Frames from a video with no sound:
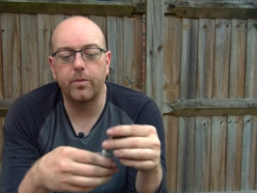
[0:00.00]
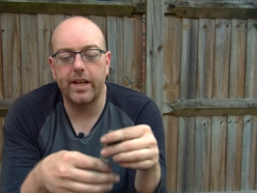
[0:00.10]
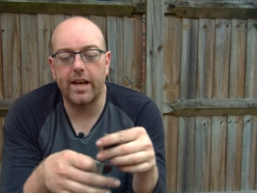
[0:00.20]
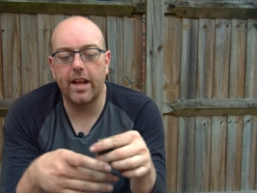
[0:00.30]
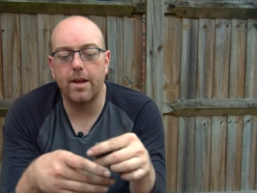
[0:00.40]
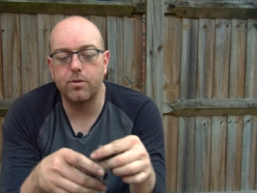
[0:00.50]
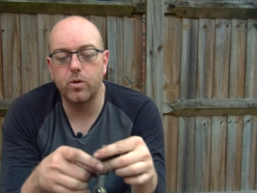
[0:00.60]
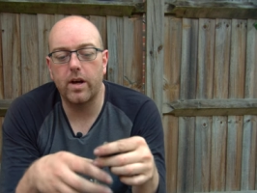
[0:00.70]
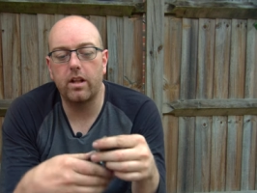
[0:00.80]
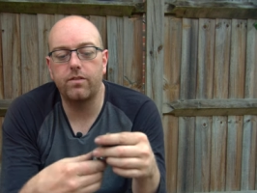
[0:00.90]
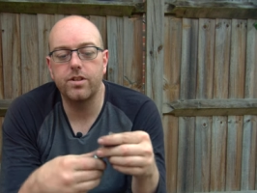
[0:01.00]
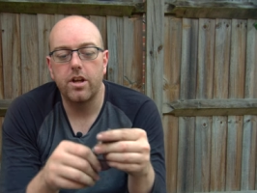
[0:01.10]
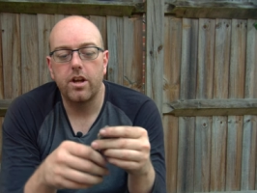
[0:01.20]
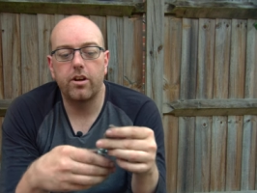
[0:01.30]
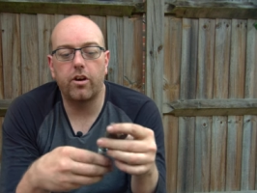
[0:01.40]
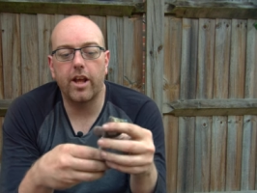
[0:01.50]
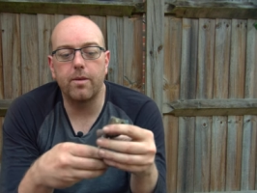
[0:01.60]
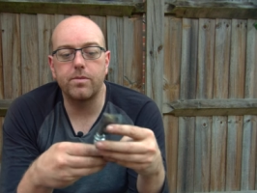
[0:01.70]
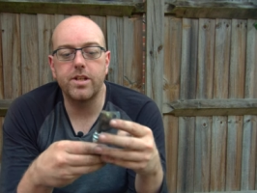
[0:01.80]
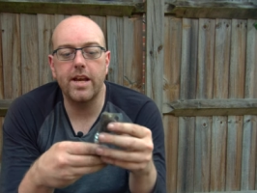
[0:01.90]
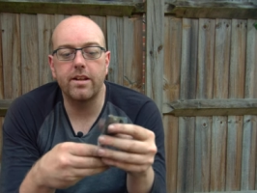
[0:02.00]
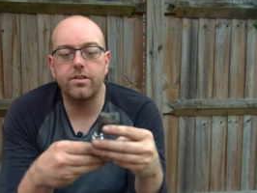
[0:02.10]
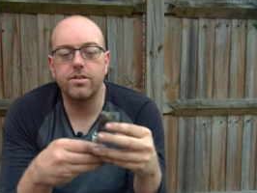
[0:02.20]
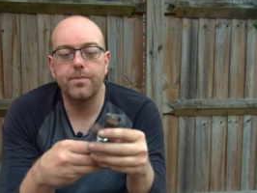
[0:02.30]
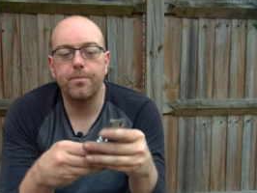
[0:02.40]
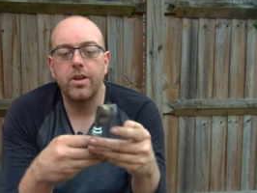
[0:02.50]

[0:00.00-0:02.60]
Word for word: We had M twelves, not M tens.